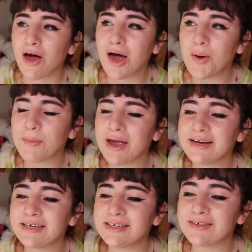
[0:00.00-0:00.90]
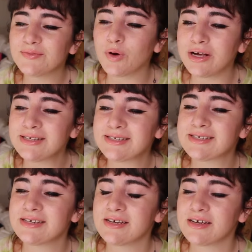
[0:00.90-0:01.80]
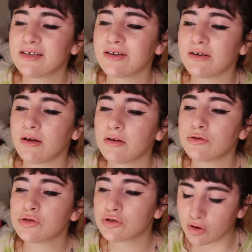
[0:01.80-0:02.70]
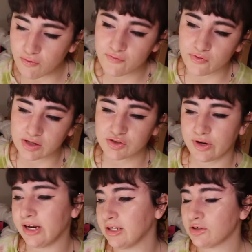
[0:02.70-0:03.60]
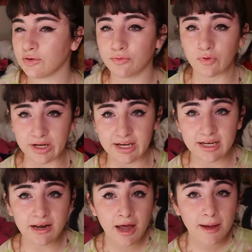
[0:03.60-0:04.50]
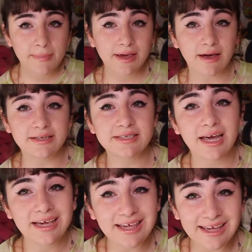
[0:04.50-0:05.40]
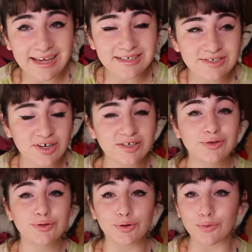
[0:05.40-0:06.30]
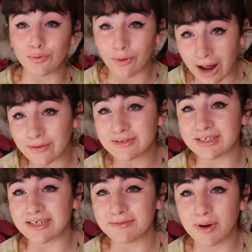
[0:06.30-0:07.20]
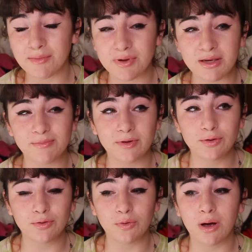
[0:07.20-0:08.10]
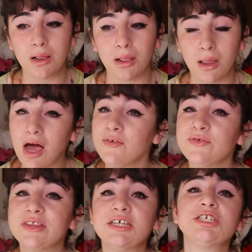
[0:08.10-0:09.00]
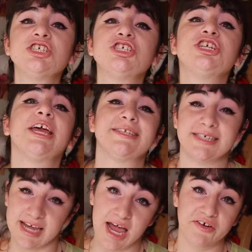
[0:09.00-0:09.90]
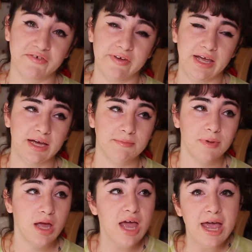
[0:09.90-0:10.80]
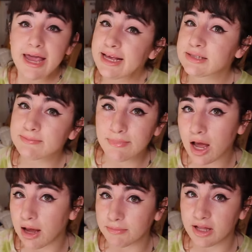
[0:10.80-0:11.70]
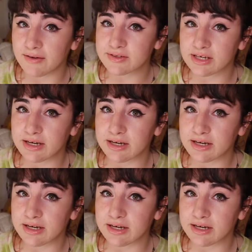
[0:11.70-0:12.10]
And it was so frustrating to read because he is just surrounded by people who love the shit out of him. His mom loves